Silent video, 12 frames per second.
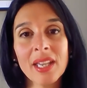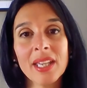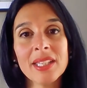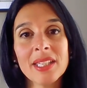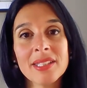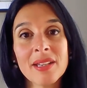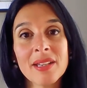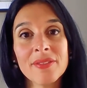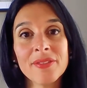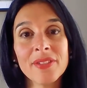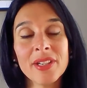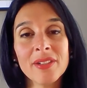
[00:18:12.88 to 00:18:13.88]
is a
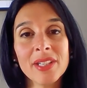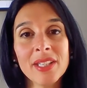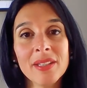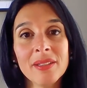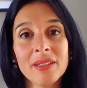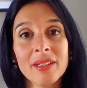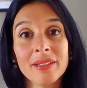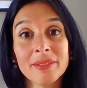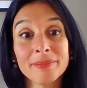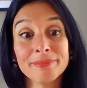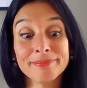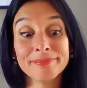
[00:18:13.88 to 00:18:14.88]
very
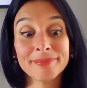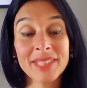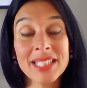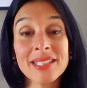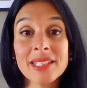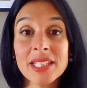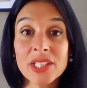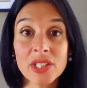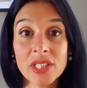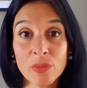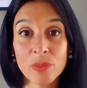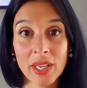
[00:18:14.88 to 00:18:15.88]

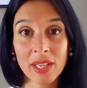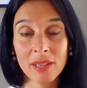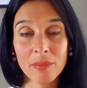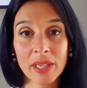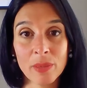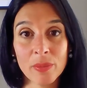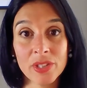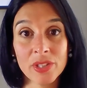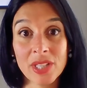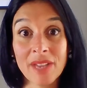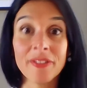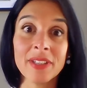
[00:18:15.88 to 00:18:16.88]
insidious way by
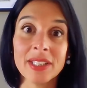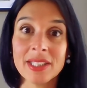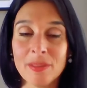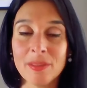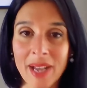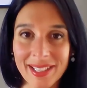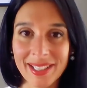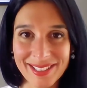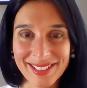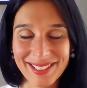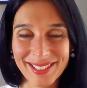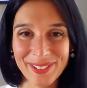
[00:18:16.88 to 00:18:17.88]
which affinity
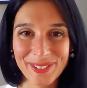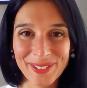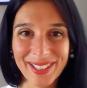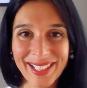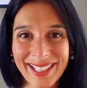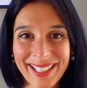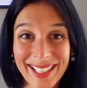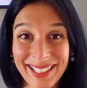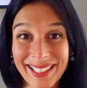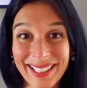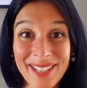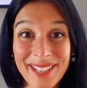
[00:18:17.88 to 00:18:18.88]
bias,
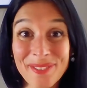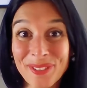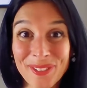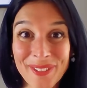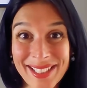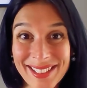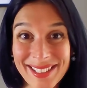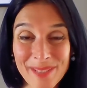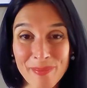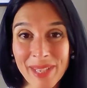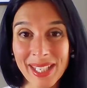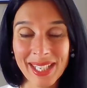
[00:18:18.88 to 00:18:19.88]
can influence
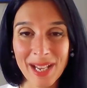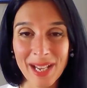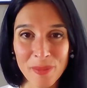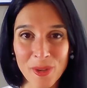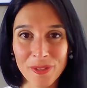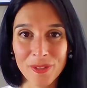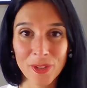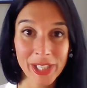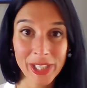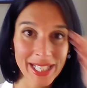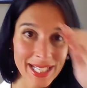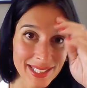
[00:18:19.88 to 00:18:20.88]
the makeup of
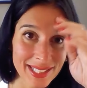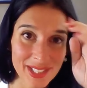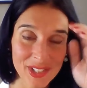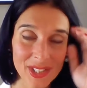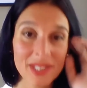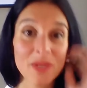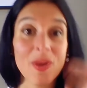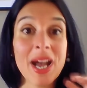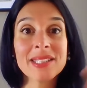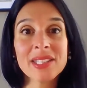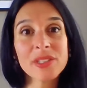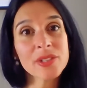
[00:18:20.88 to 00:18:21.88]
organizations. So
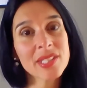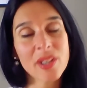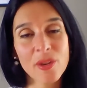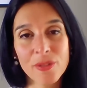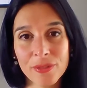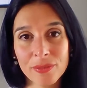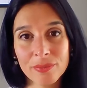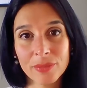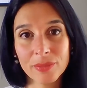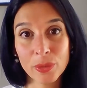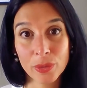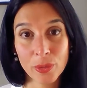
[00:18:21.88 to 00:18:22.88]
ask yourself
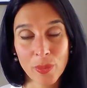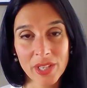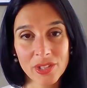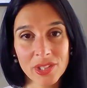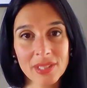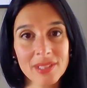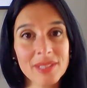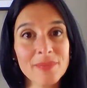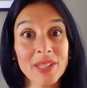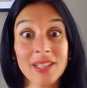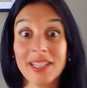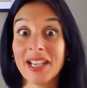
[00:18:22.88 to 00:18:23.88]
good questions,
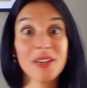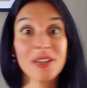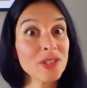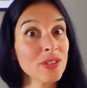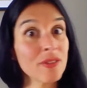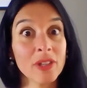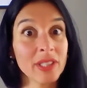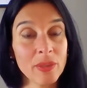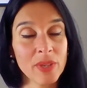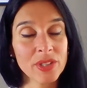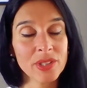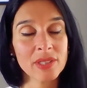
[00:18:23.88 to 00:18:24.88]
and there are lots of other
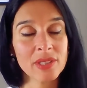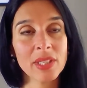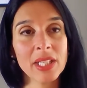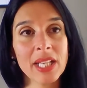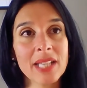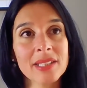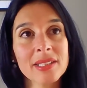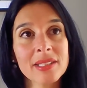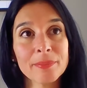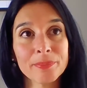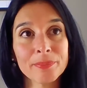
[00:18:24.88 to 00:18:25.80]
questions you can ask.